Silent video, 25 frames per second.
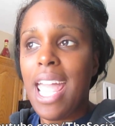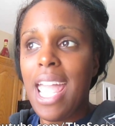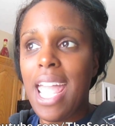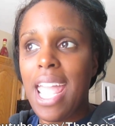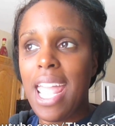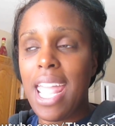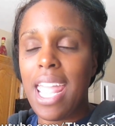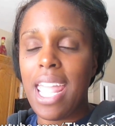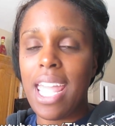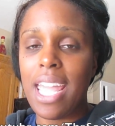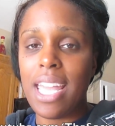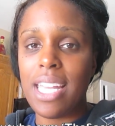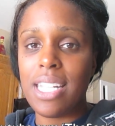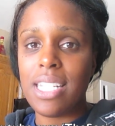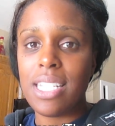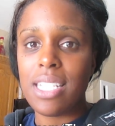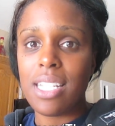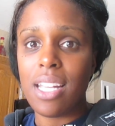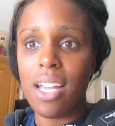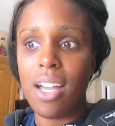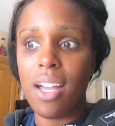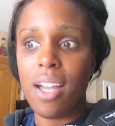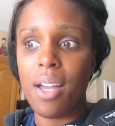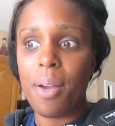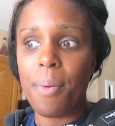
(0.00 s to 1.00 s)
and
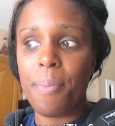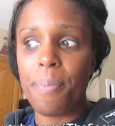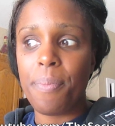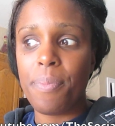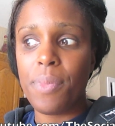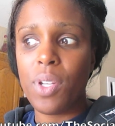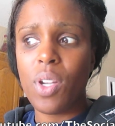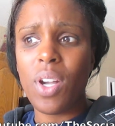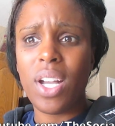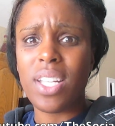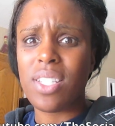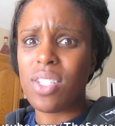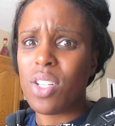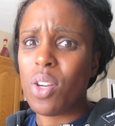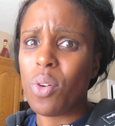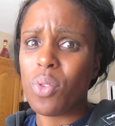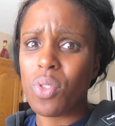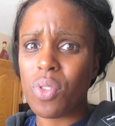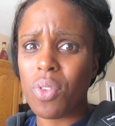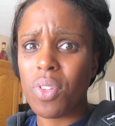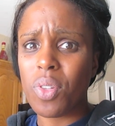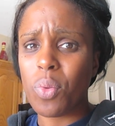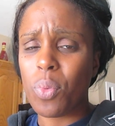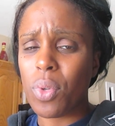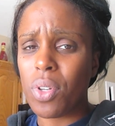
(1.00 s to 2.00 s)
um, you guys know
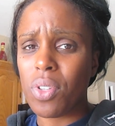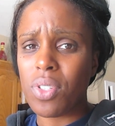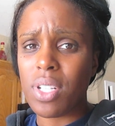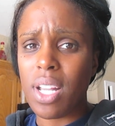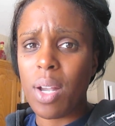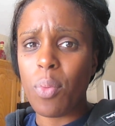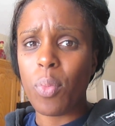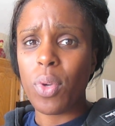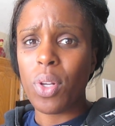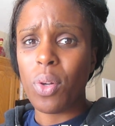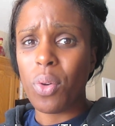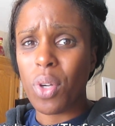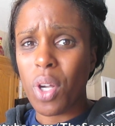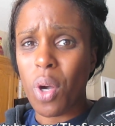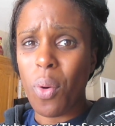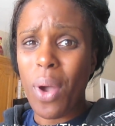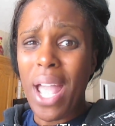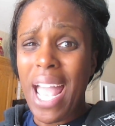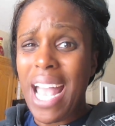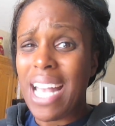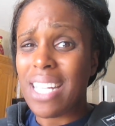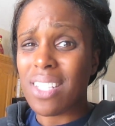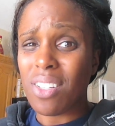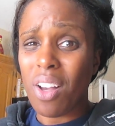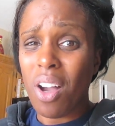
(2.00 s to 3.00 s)
during the wintertime we don't go
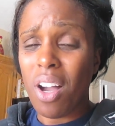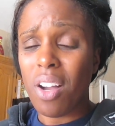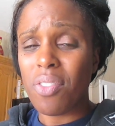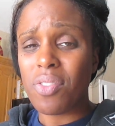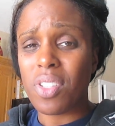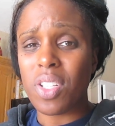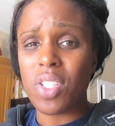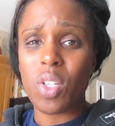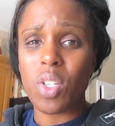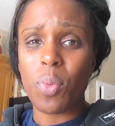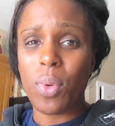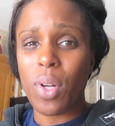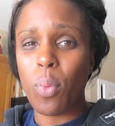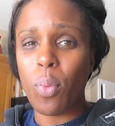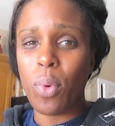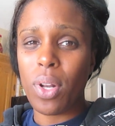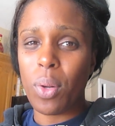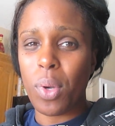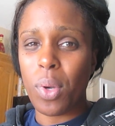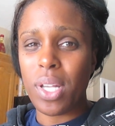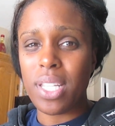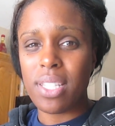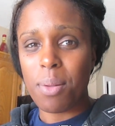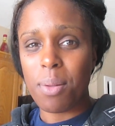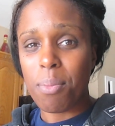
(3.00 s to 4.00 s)
as often so we don't want to
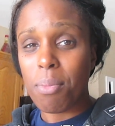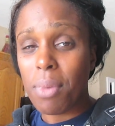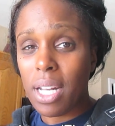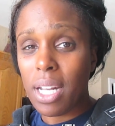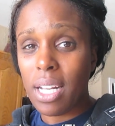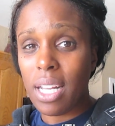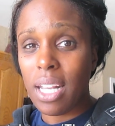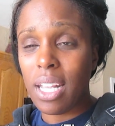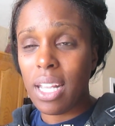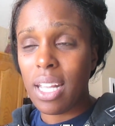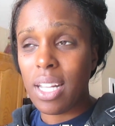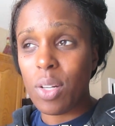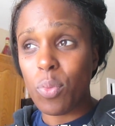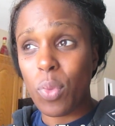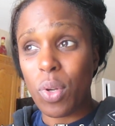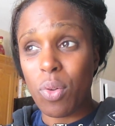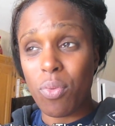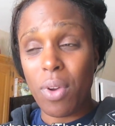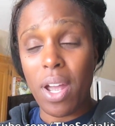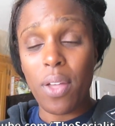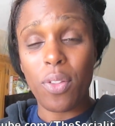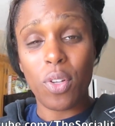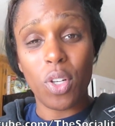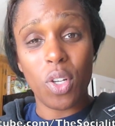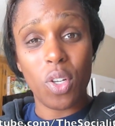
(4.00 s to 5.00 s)
waste the money and we'd
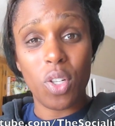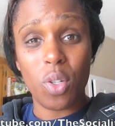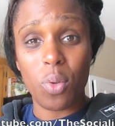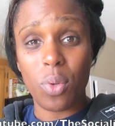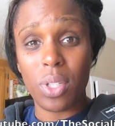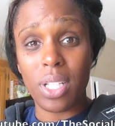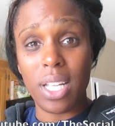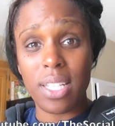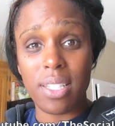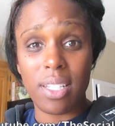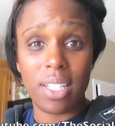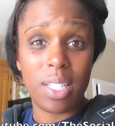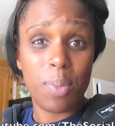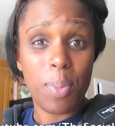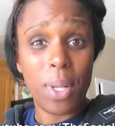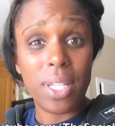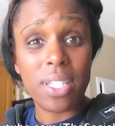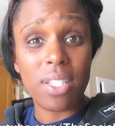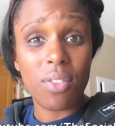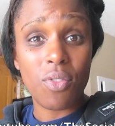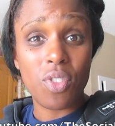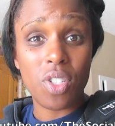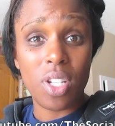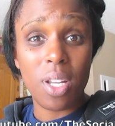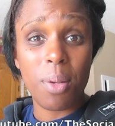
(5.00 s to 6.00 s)
rather go to a less
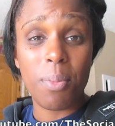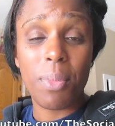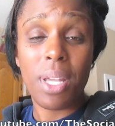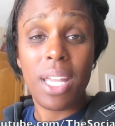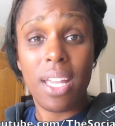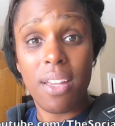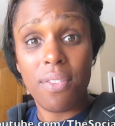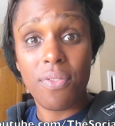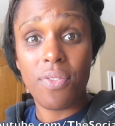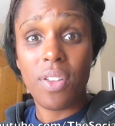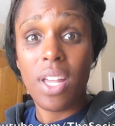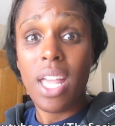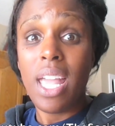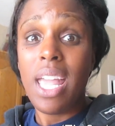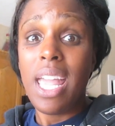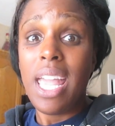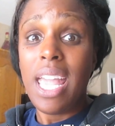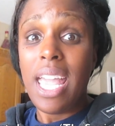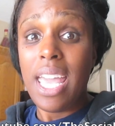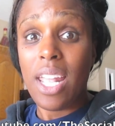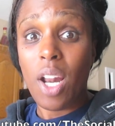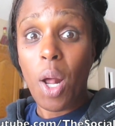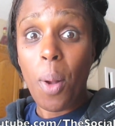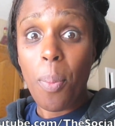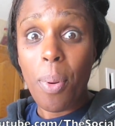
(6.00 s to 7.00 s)
expensive gym if
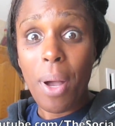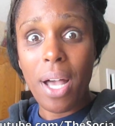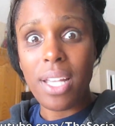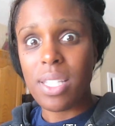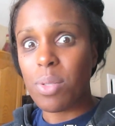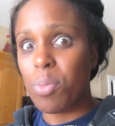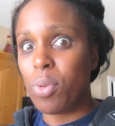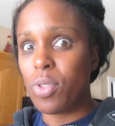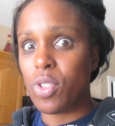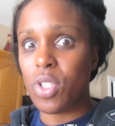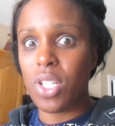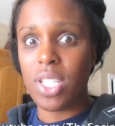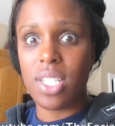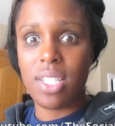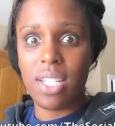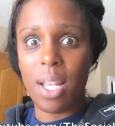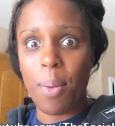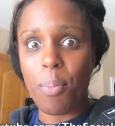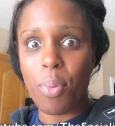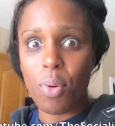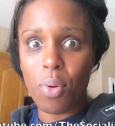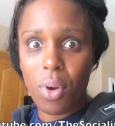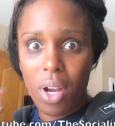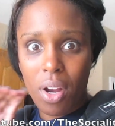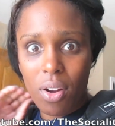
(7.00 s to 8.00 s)
at all possible just
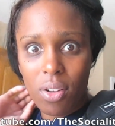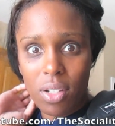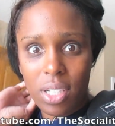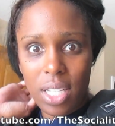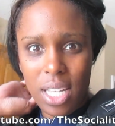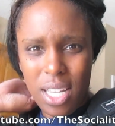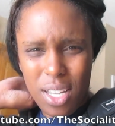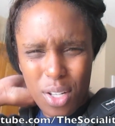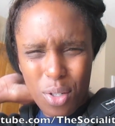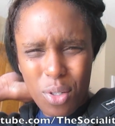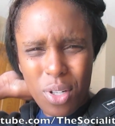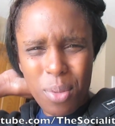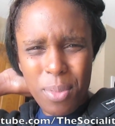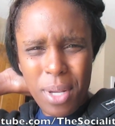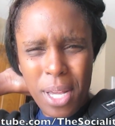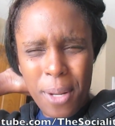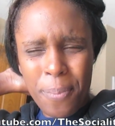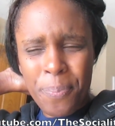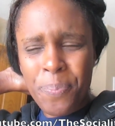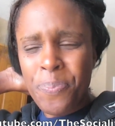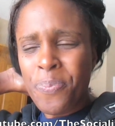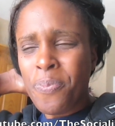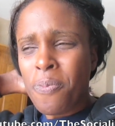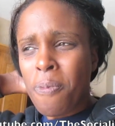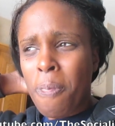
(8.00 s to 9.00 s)
temporarily, you know what I mean?